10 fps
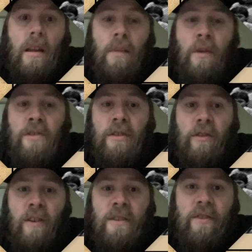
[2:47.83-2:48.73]
The most
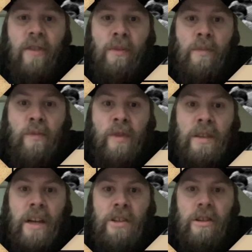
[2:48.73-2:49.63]
aggressive
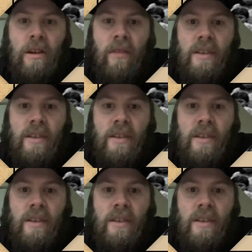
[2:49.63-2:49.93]
implementation of